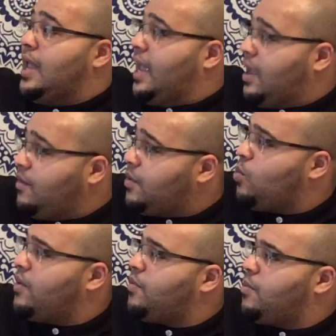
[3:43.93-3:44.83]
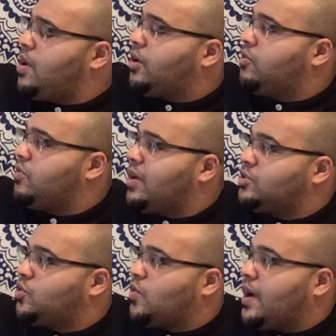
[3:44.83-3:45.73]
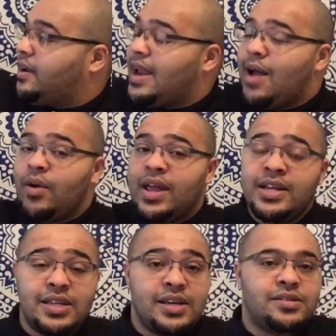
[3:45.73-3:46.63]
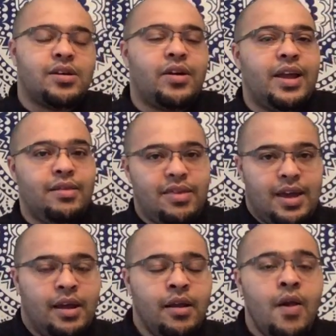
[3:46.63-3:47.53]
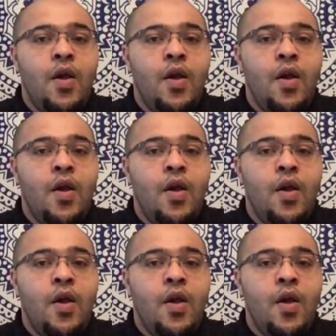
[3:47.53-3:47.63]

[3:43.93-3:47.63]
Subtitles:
even with a Mercury retrograde. Now, here's the exciting thing.